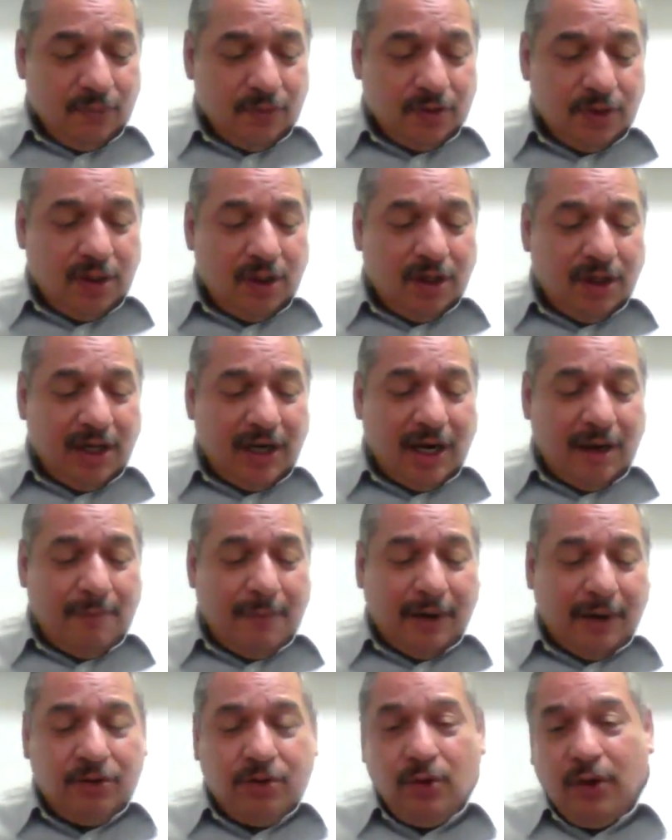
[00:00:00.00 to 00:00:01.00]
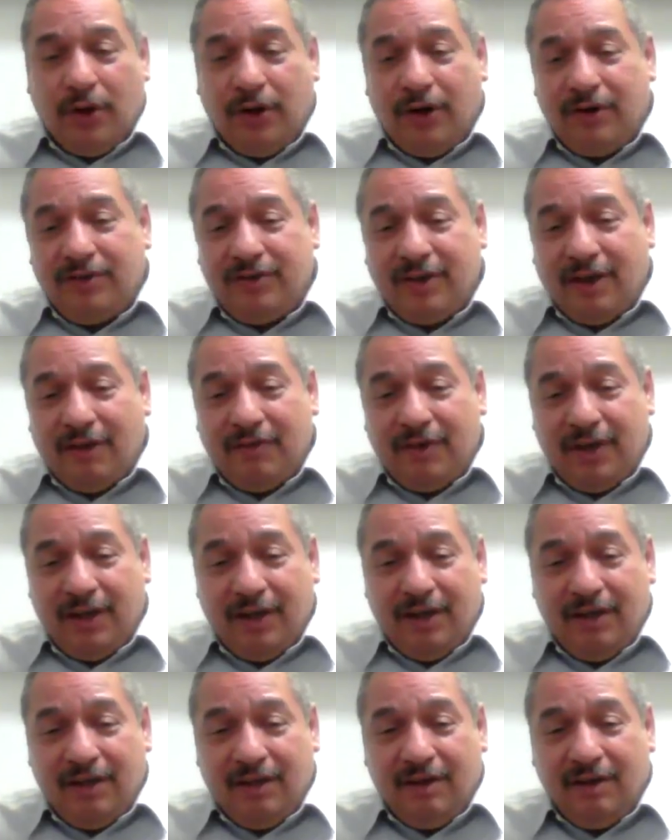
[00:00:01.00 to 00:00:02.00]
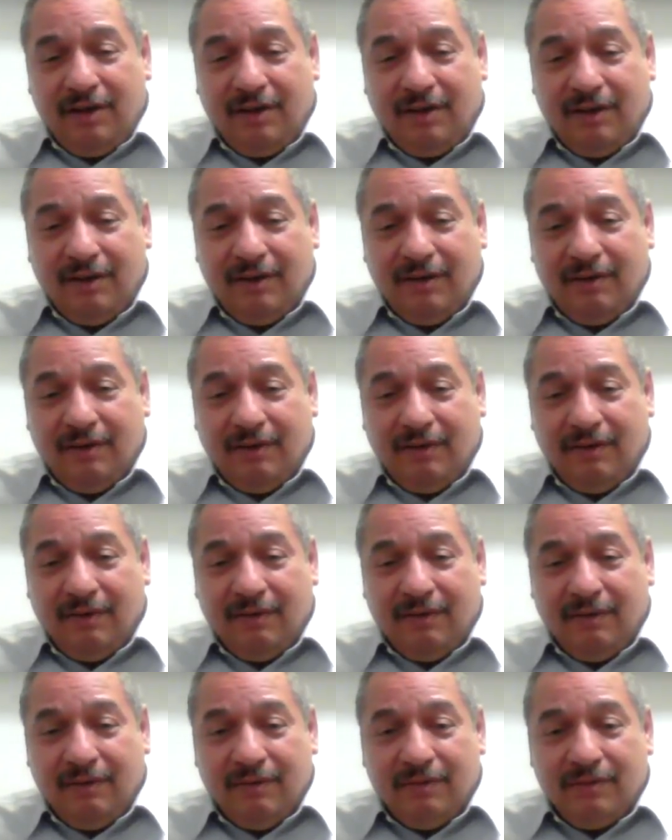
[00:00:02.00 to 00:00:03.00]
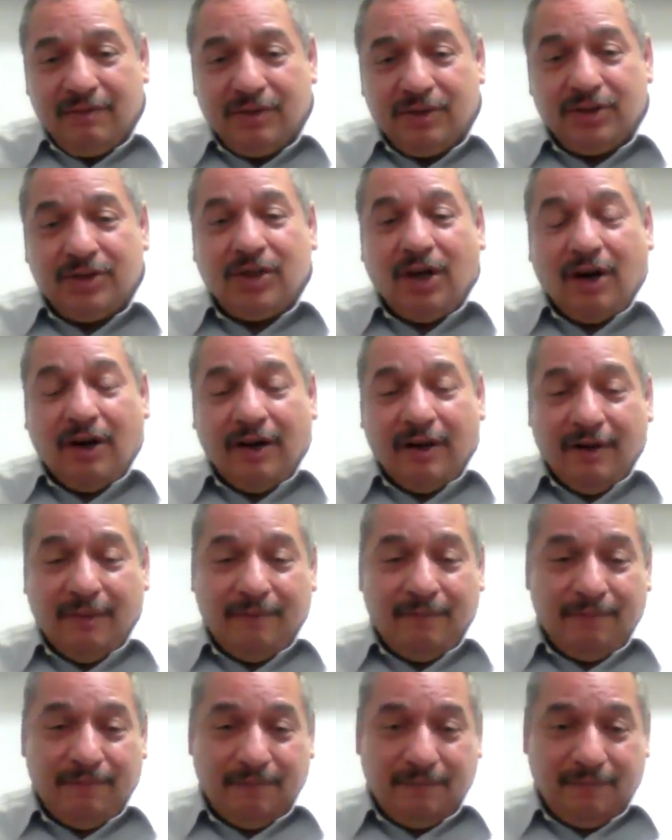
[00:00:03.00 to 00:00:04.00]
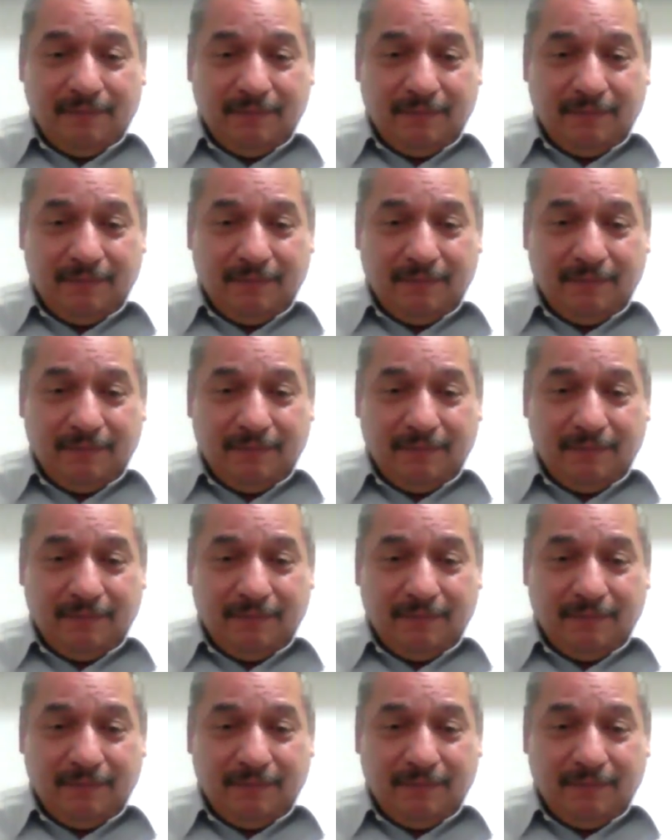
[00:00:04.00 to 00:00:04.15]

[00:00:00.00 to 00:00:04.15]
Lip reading: So you're looking at about 270 startup.